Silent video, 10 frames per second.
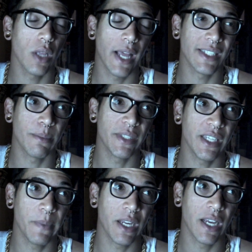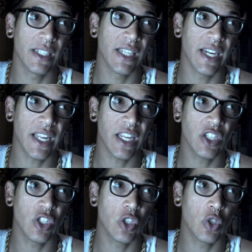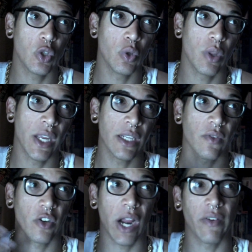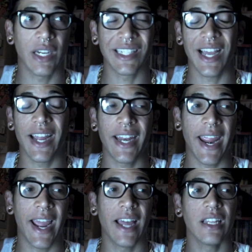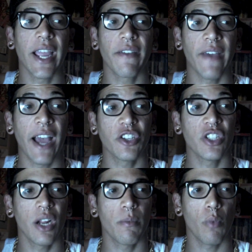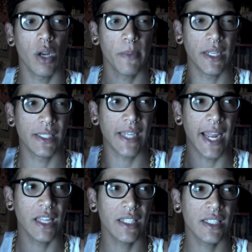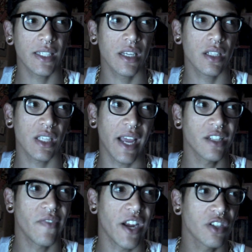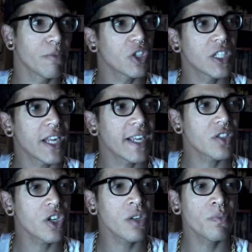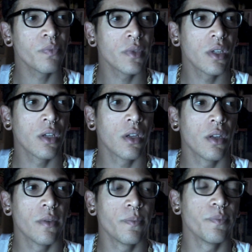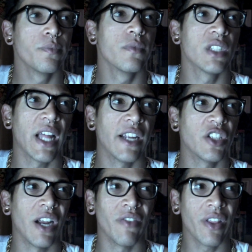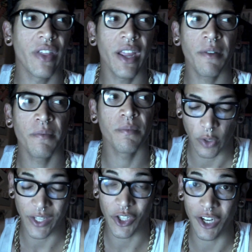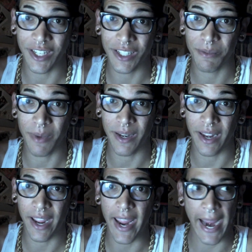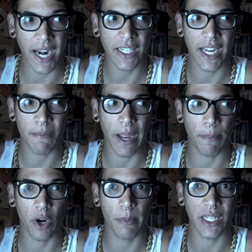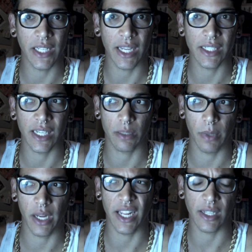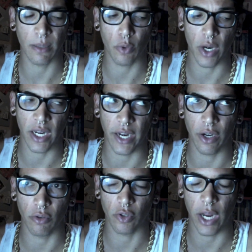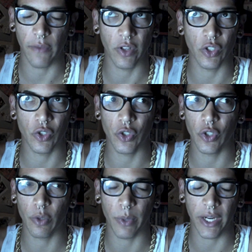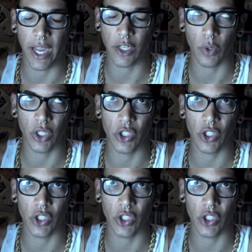SMC because I need to do things for graphic design and like fashion. I want to be a stylist slash fashion merchandiser slash everything. I start next Monday, and I take my permit test next Monday. Yes, I'm 20 and I don't drive. It's super casual.